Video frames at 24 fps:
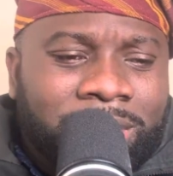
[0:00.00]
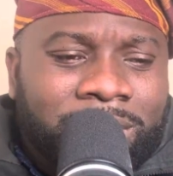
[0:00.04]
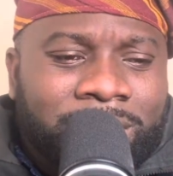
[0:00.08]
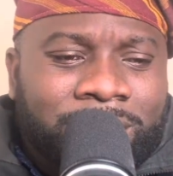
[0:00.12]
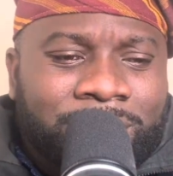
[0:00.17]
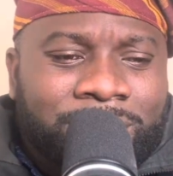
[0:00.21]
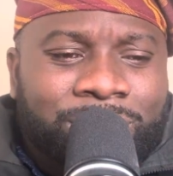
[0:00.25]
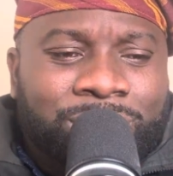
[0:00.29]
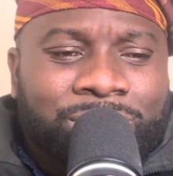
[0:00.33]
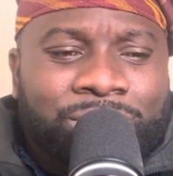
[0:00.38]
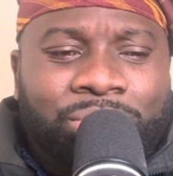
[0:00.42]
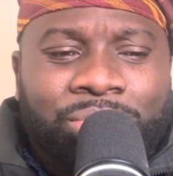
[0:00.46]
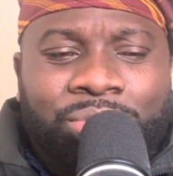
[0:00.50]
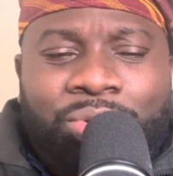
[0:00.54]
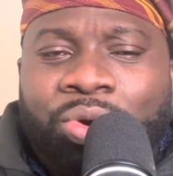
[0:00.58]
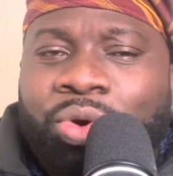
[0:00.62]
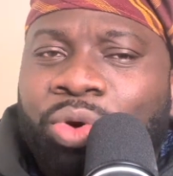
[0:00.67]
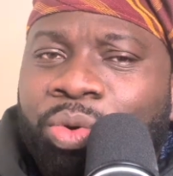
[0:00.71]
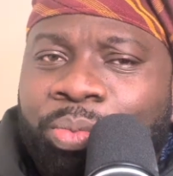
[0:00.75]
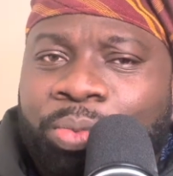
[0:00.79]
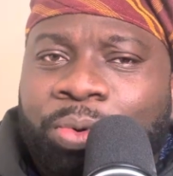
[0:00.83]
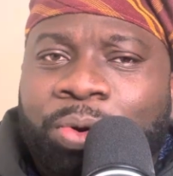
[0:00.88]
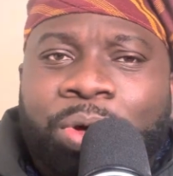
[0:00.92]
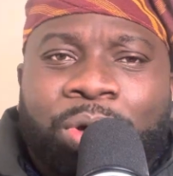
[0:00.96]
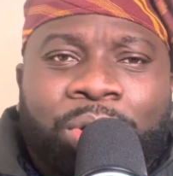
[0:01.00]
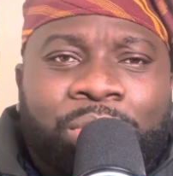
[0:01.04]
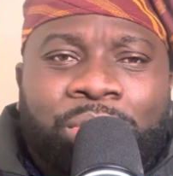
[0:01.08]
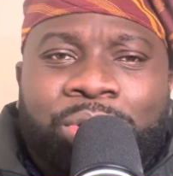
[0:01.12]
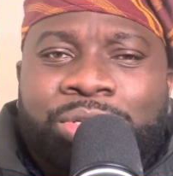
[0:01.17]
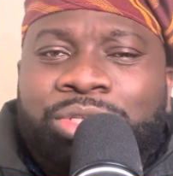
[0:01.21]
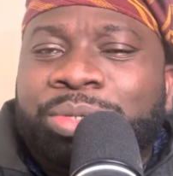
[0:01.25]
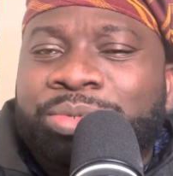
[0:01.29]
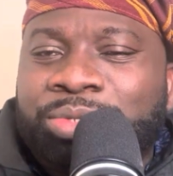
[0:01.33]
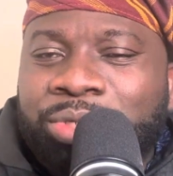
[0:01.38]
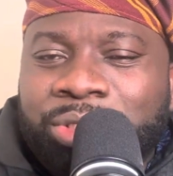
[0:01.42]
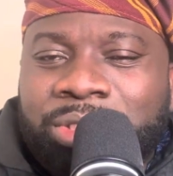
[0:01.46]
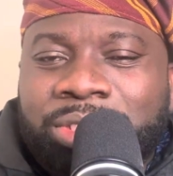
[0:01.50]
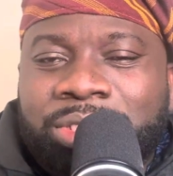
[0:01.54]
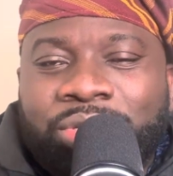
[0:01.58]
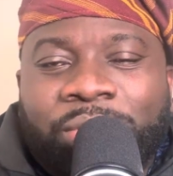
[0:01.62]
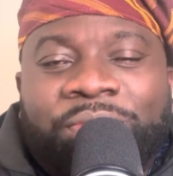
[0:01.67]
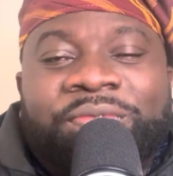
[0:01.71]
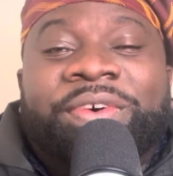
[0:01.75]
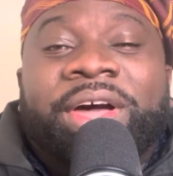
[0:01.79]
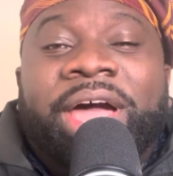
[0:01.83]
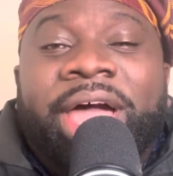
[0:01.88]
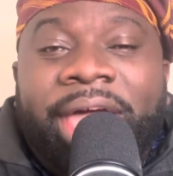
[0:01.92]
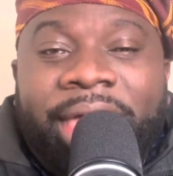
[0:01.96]
low block or so, just
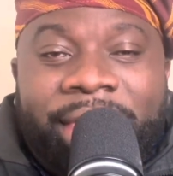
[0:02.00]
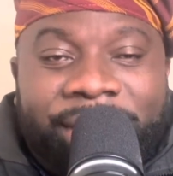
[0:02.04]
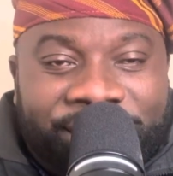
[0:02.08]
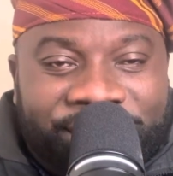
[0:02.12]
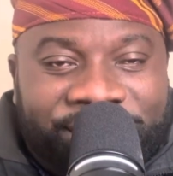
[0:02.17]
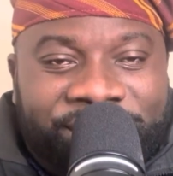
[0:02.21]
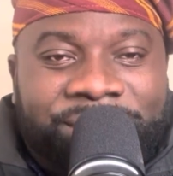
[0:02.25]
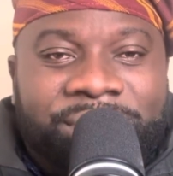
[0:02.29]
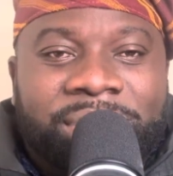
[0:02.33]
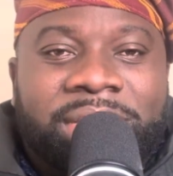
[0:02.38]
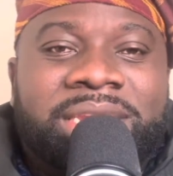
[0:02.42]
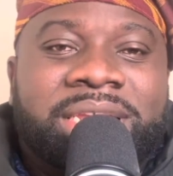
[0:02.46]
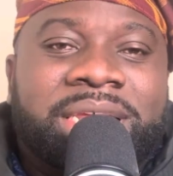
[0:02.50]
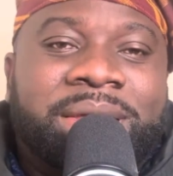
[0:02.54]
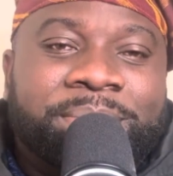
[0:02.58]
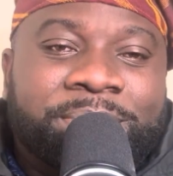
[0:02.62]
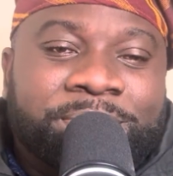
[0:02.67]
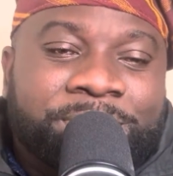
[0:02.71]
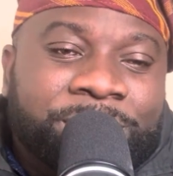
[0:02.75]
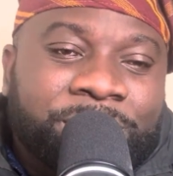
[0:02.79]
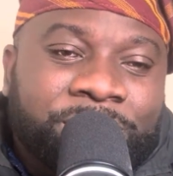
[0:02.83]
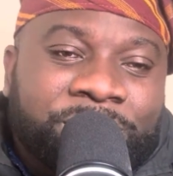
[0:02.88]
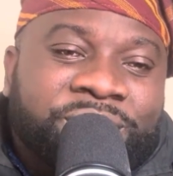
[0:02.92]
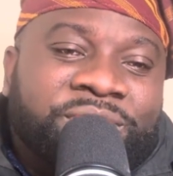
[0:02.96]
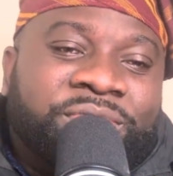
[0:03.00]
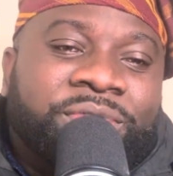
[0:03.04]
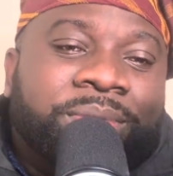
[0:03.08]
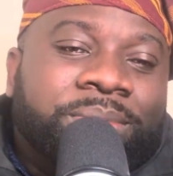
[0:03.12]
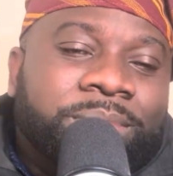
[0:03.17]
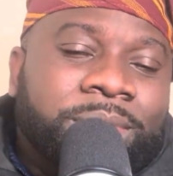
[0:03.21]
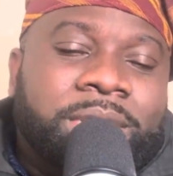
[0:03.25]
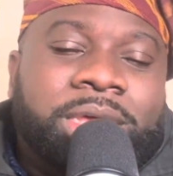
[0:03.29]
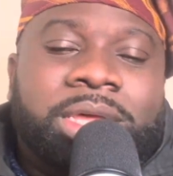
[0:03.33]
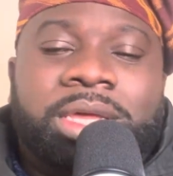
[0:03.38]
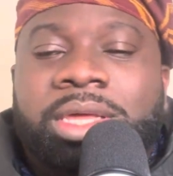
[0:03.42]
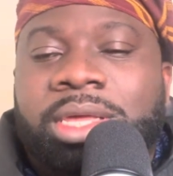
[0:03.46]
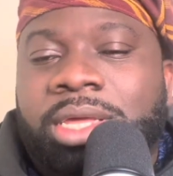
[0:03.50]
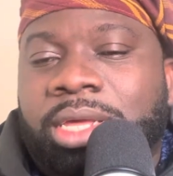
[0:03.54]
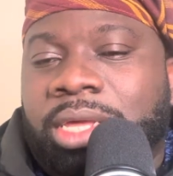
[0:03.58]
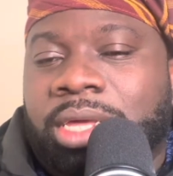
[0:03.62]
survive and then build from there.